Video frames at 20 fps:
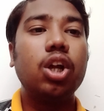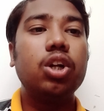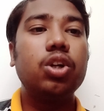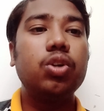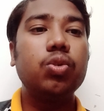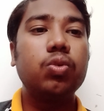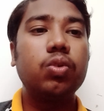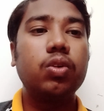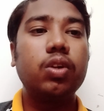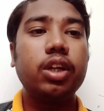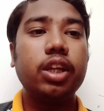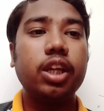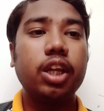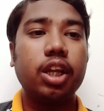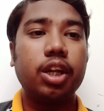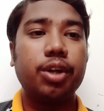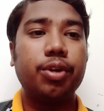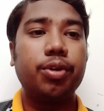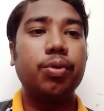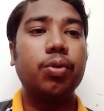to
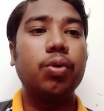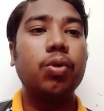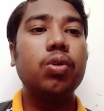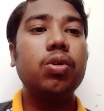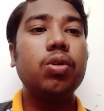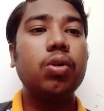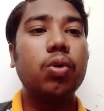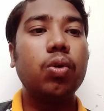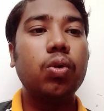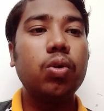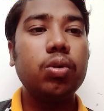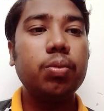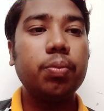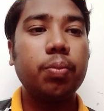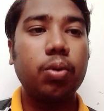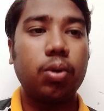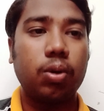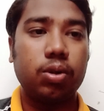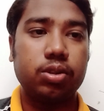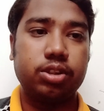create your own
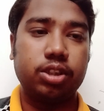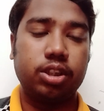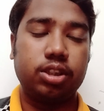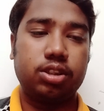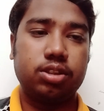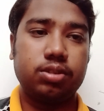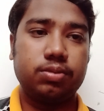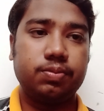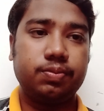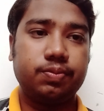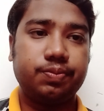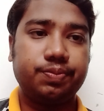project.